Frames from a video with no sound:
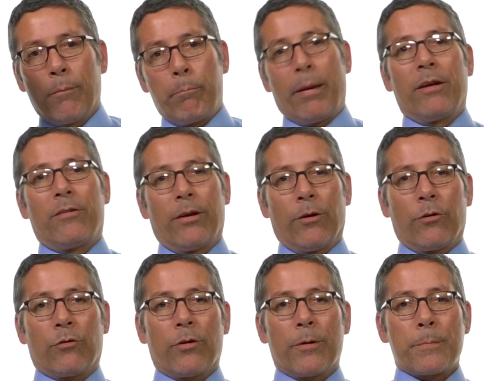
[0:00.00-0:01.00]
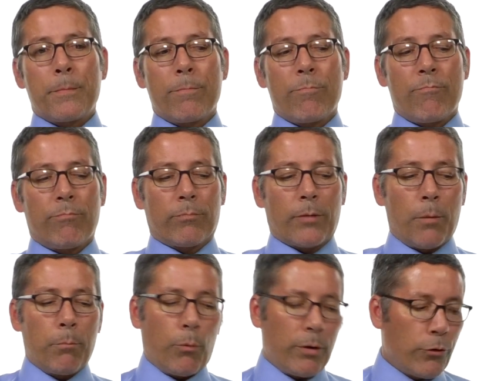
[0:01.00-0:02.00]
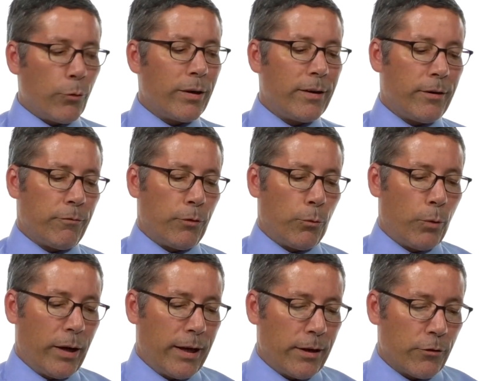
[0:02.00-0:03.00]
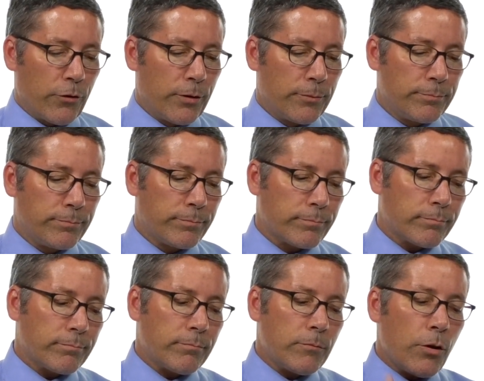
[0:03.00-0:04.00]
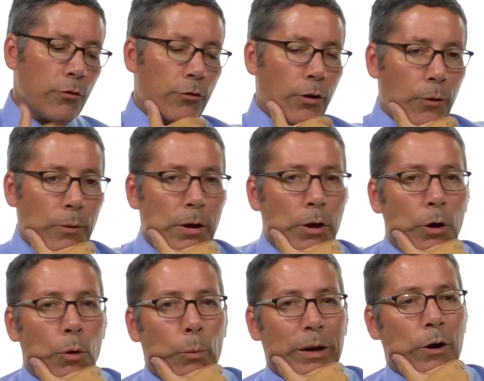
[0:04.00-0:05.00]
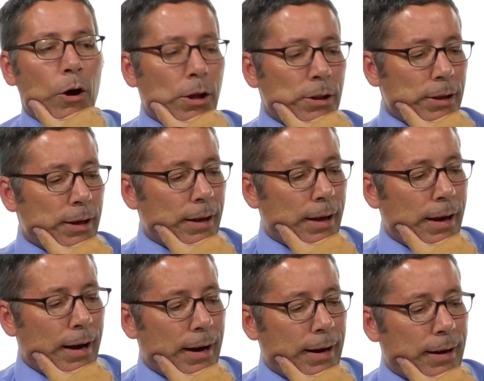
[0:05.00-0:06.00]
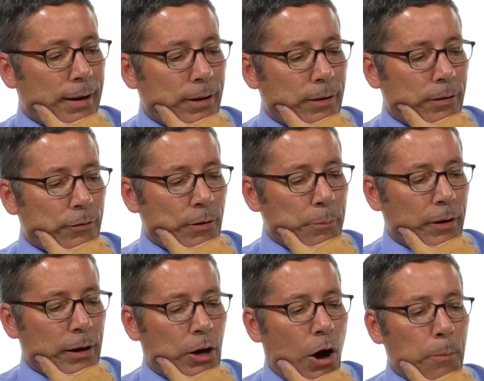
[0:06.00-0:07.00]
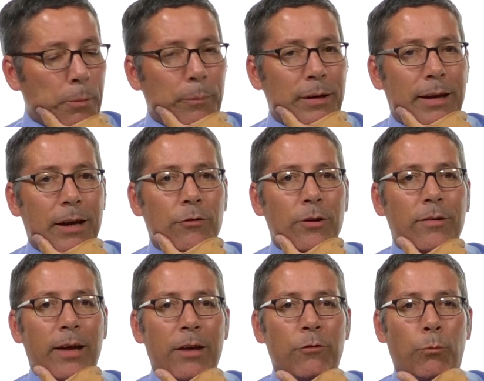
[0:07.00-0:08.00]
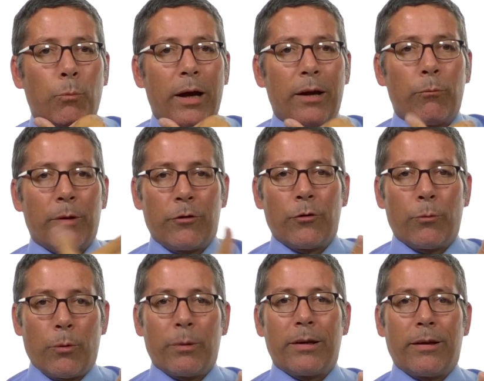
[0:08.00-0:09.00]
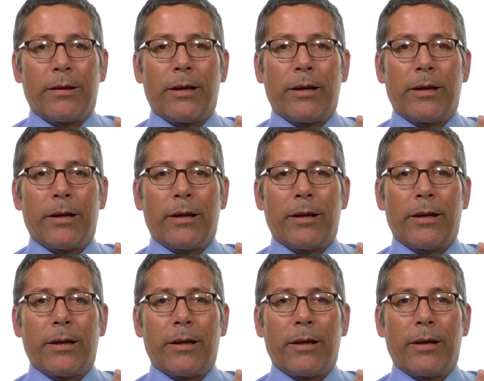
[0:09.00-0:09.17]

bent ears, but we do it in different ways. So we call something a complementation test when we do what we did